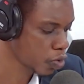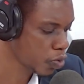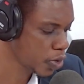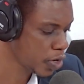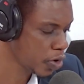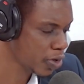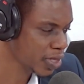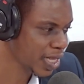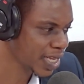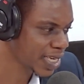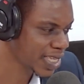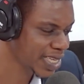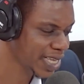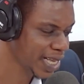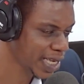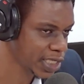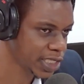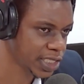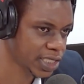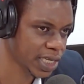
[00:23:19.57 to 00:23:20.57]
We know that
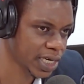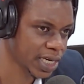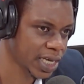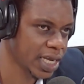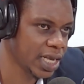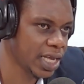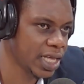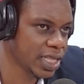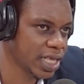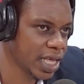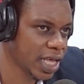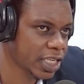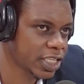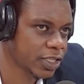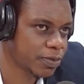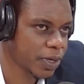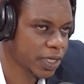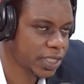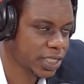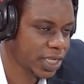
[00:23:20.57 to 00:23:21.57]
yesterday the
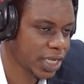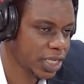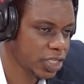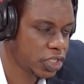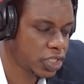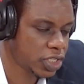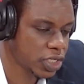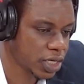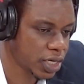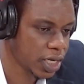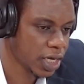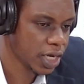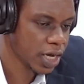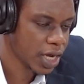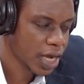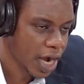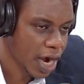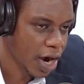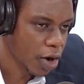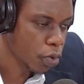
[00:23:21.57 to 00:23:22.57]
expectation
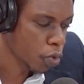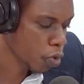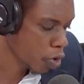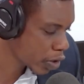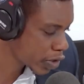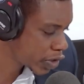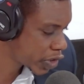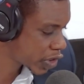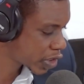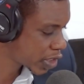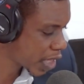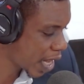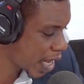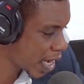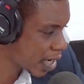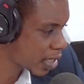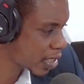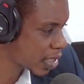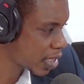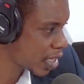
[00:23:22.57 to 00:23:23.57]
was
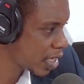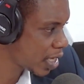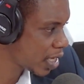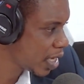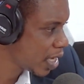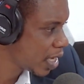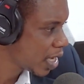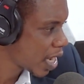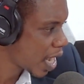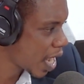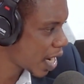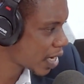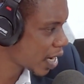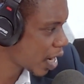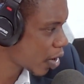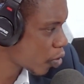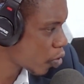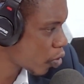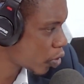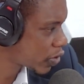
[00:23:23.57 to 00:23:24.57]
that the
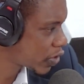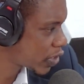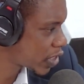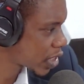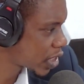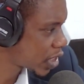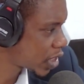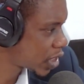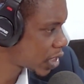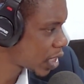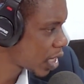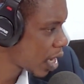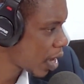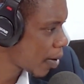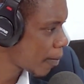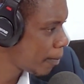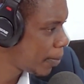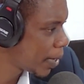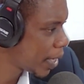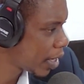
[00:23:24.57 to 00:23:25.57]
narcotics
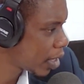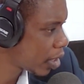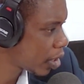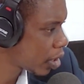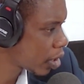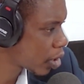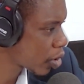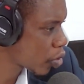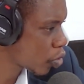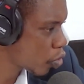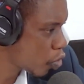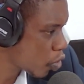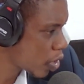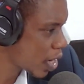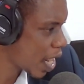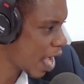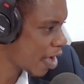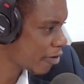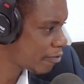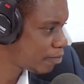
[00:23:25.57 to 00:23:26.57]
bill
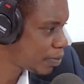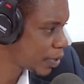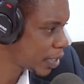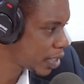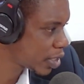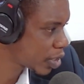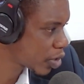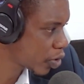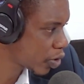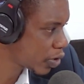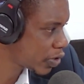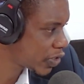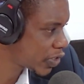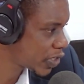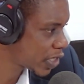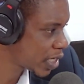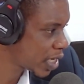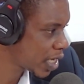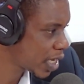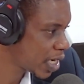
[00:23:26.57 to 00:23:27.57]
could have been
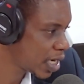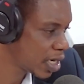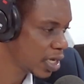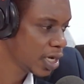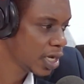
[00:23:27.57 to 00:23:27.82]
considered.